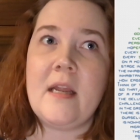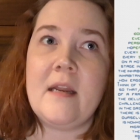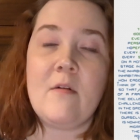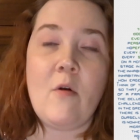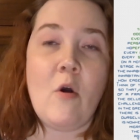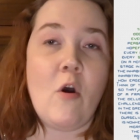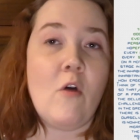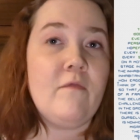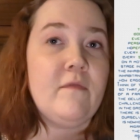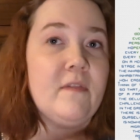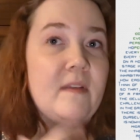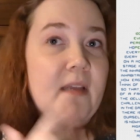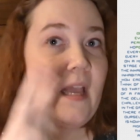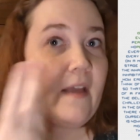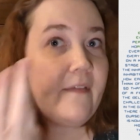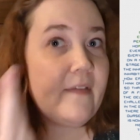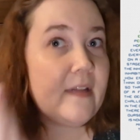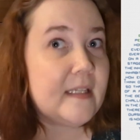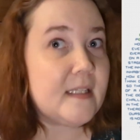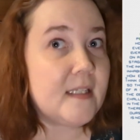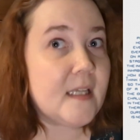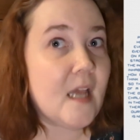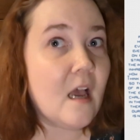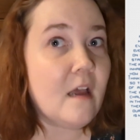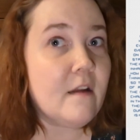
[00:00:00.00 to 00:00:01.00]
and hopefully have
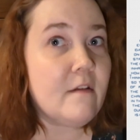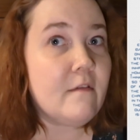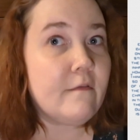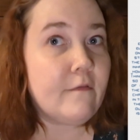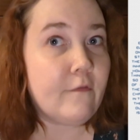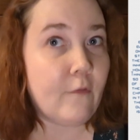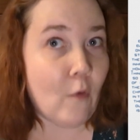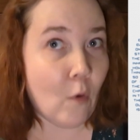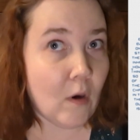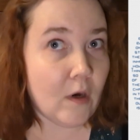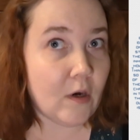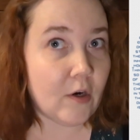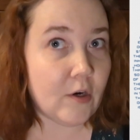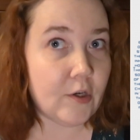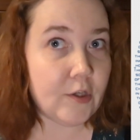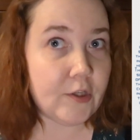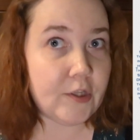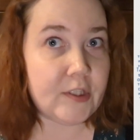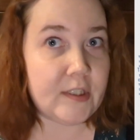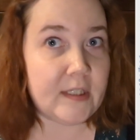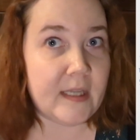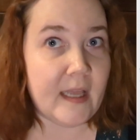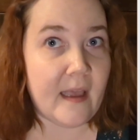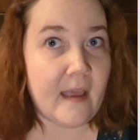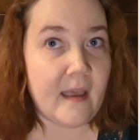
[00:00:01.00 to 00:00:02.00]
it done for
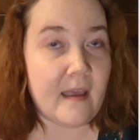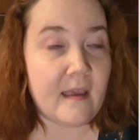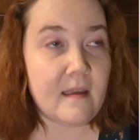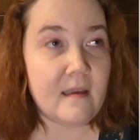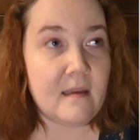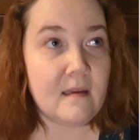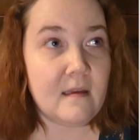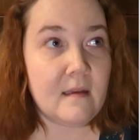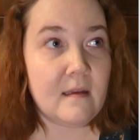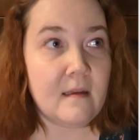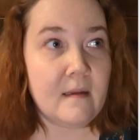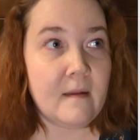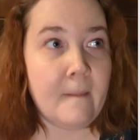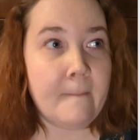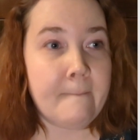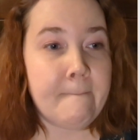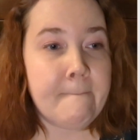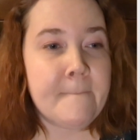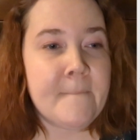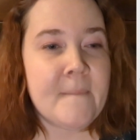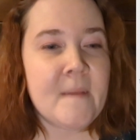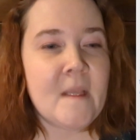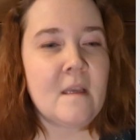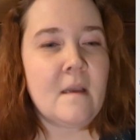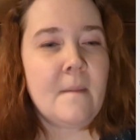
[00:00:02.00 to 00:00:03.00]
Earth Day,
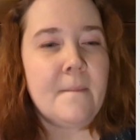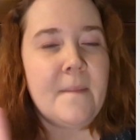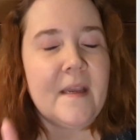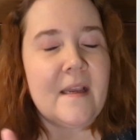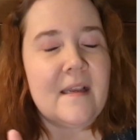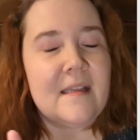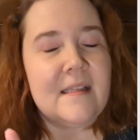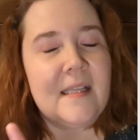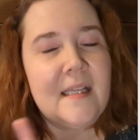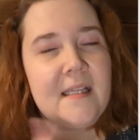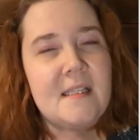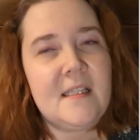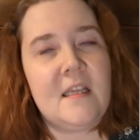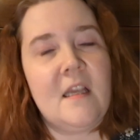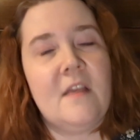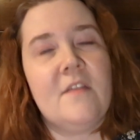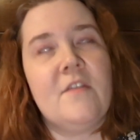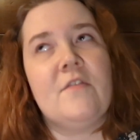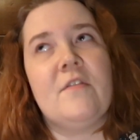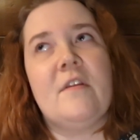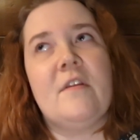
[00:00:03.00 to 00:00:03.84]
because that's the other